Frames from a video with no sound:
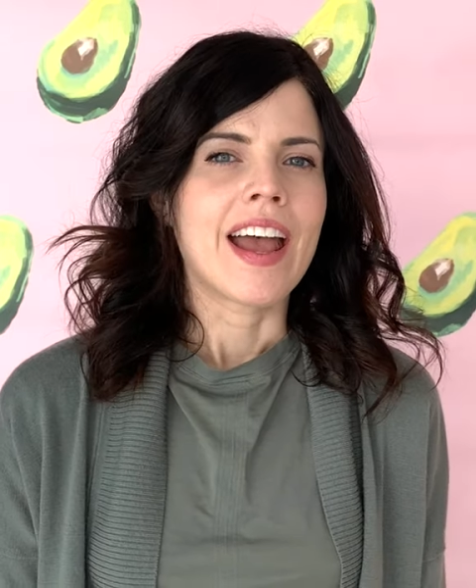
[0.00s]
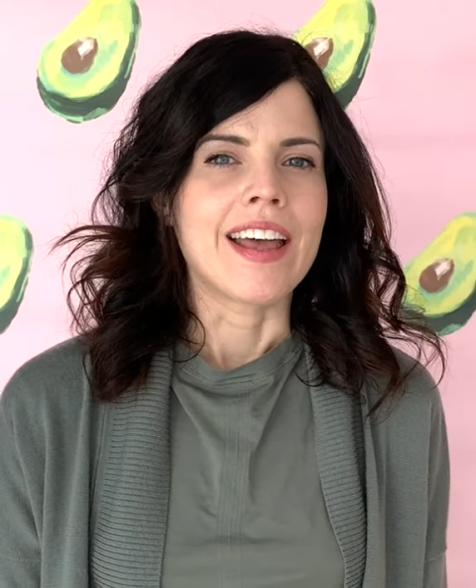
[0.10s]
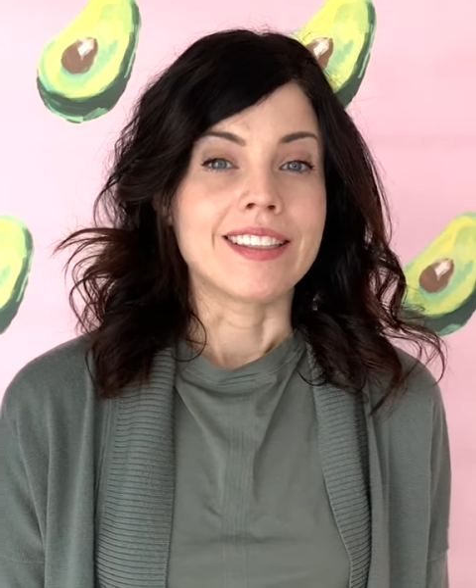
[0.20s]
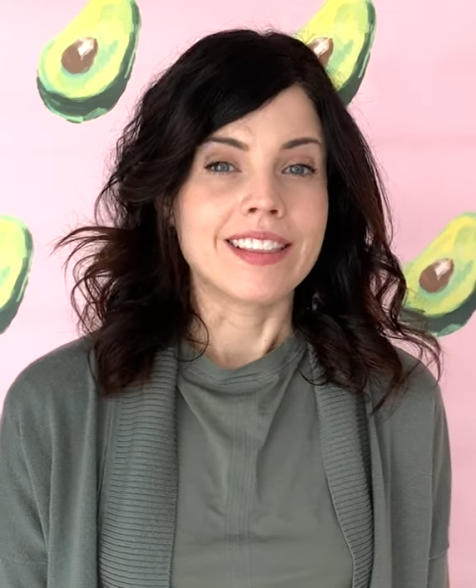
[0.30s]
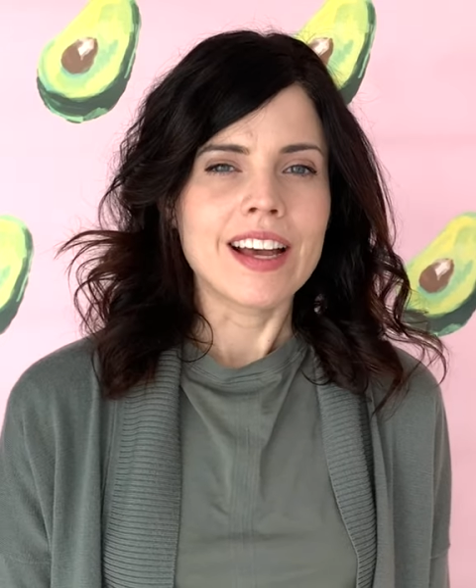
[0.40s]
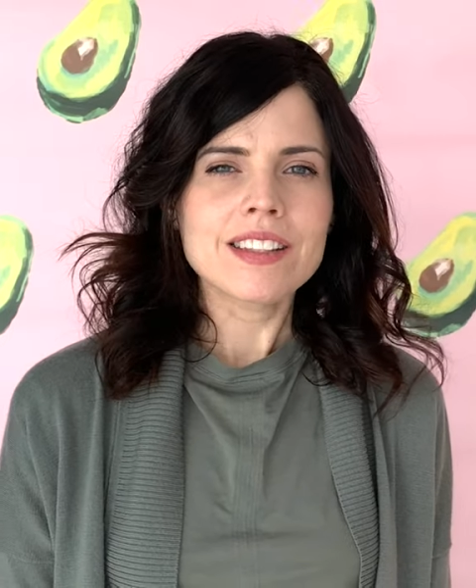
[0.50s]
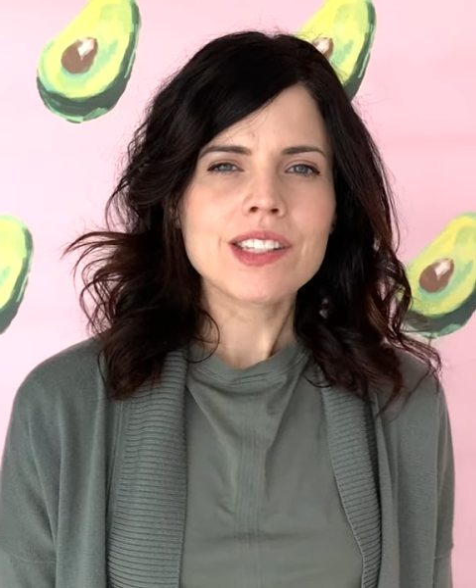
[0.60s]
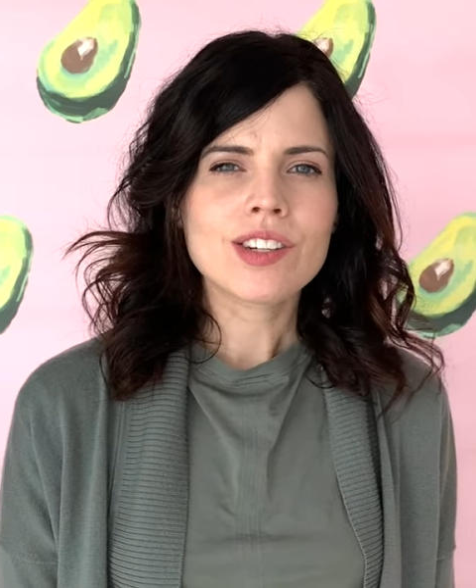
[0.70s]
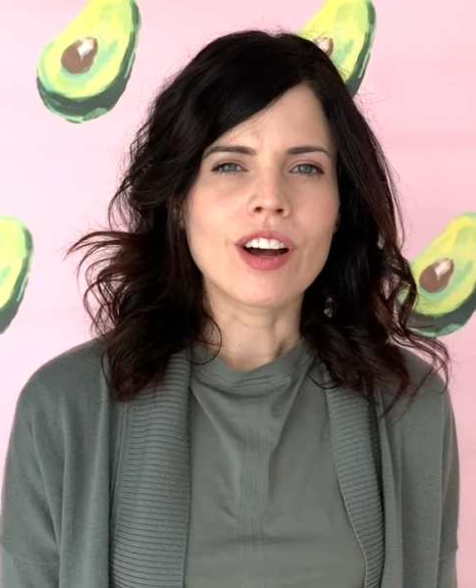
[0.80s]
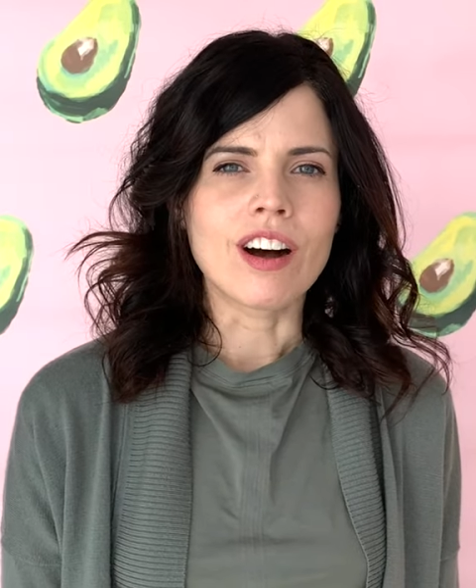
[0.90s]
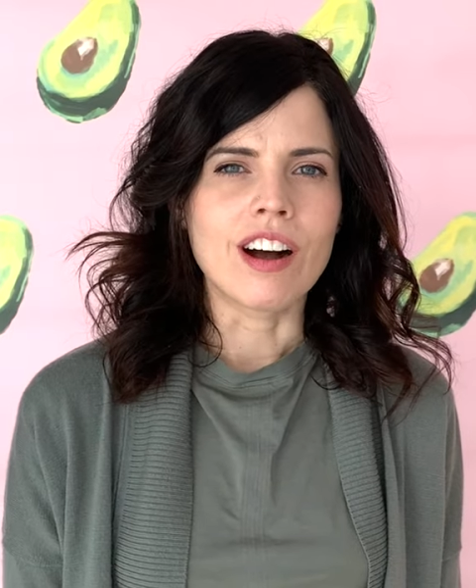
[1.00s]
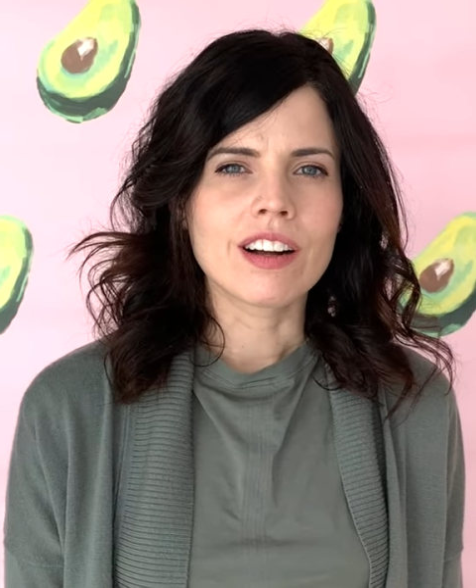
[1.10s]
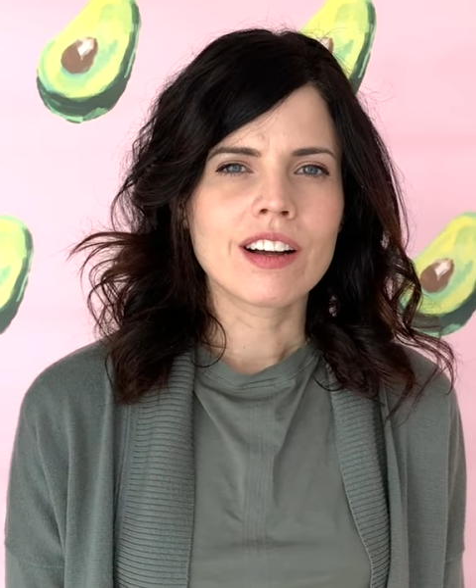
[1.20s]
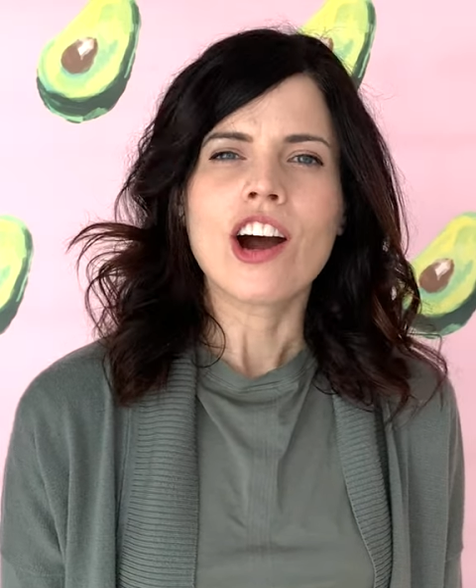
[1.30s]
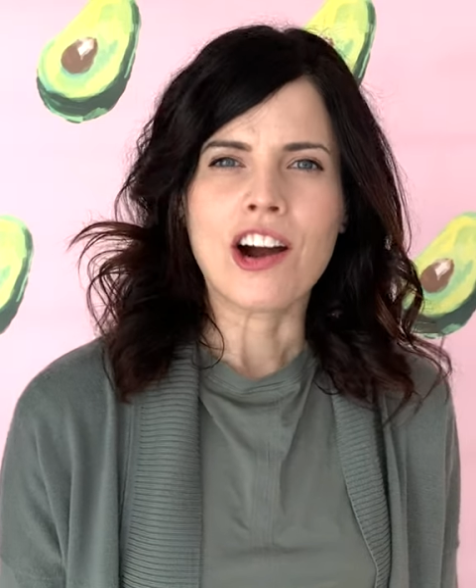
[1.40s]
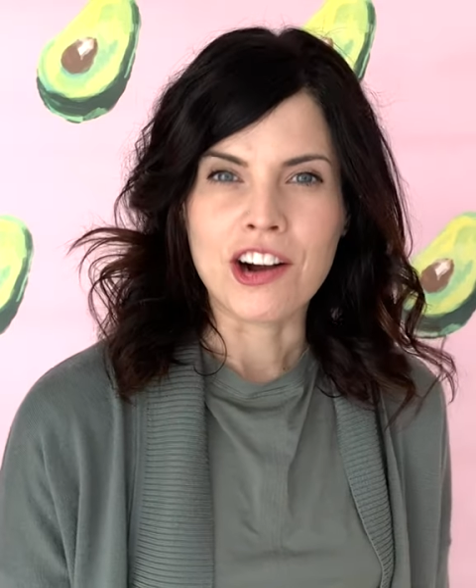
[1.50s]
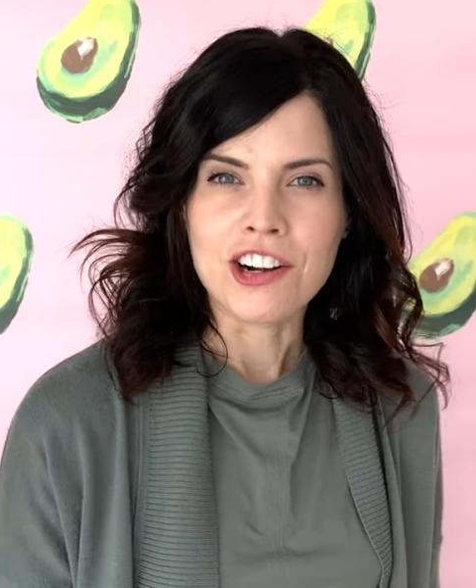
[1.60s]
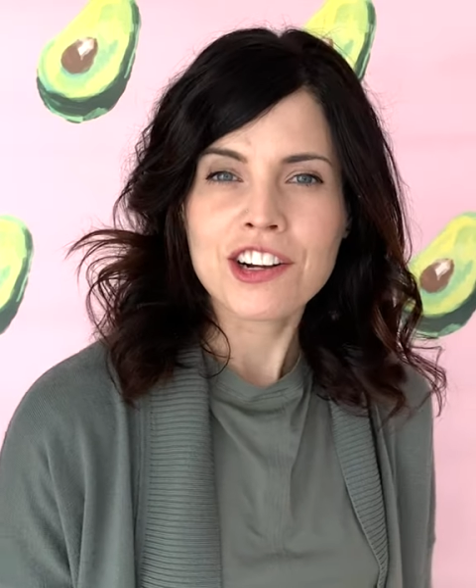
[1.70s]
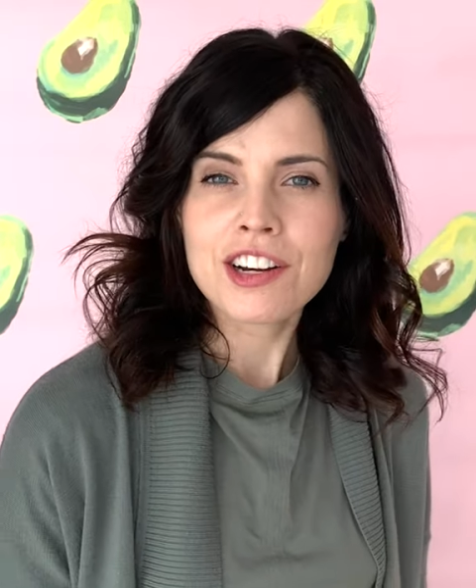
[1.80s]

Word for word: and let's talk art